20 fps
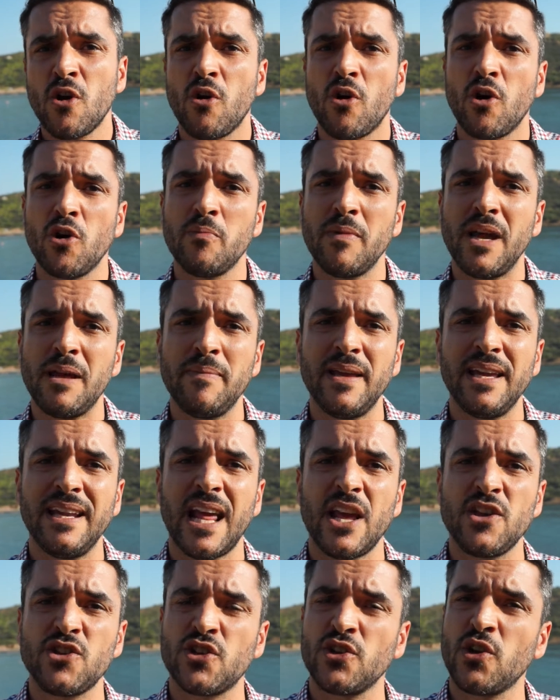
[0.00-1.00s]
or maybe in
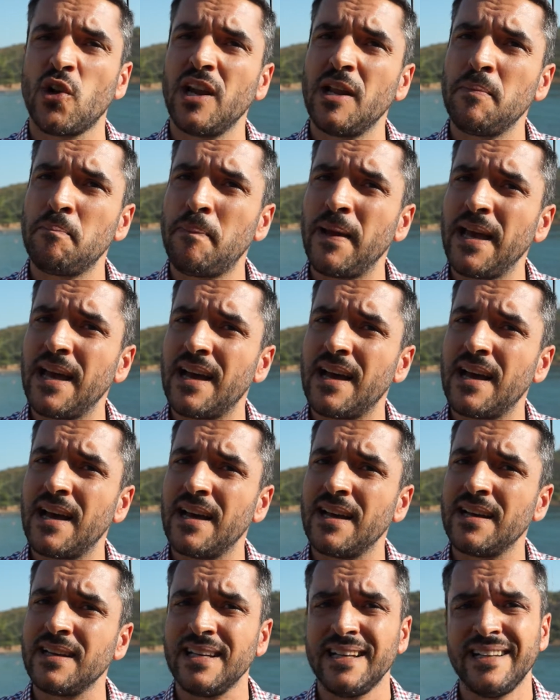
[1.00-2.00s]
ancient
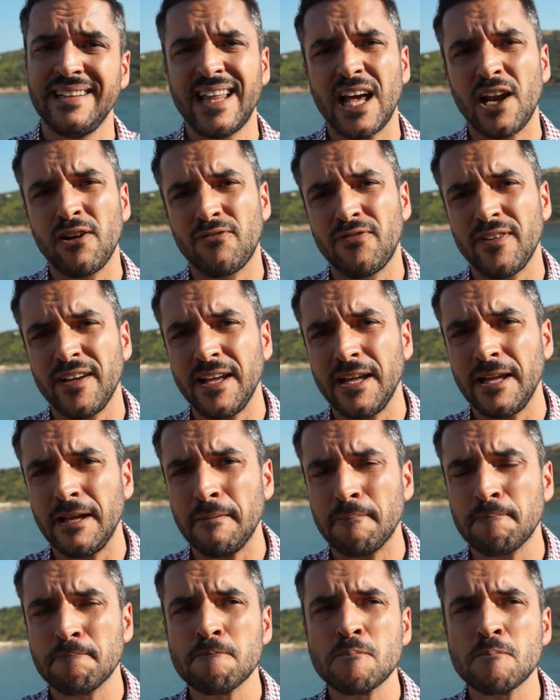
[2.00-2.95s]
Olympia, in Delphi.